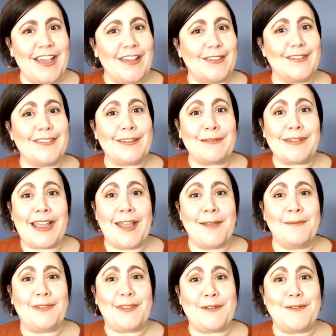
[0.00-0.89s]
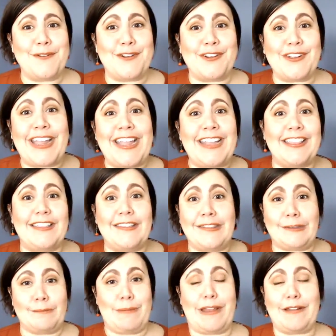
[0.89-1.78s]
So sometimes you create
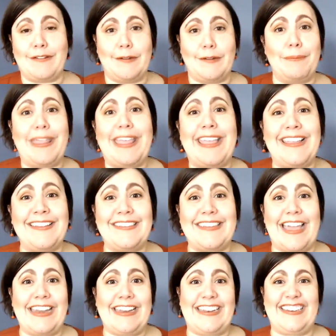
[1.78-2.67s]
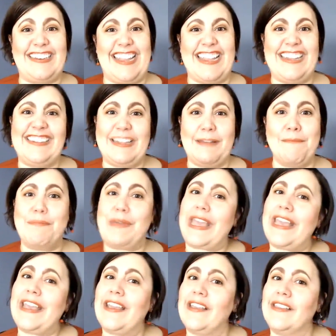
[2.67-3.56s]
this special place and it ends up
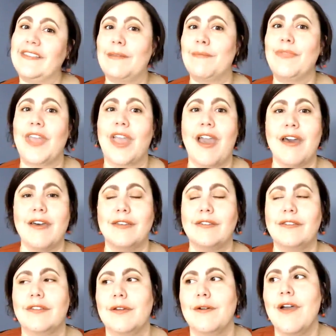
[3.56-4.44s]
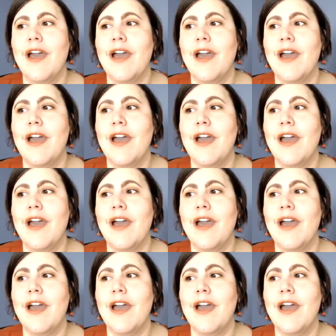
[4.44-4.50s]
being something else. So